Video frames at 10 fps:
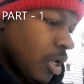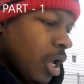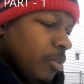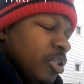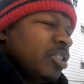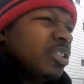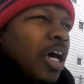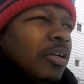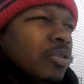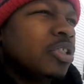I'm going to
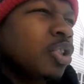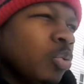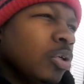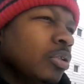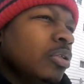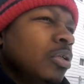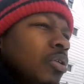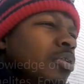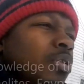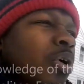title this one,
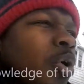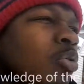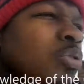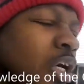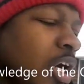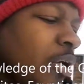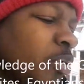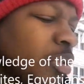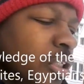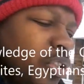The Old Time
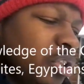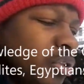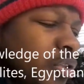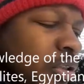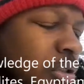Religions,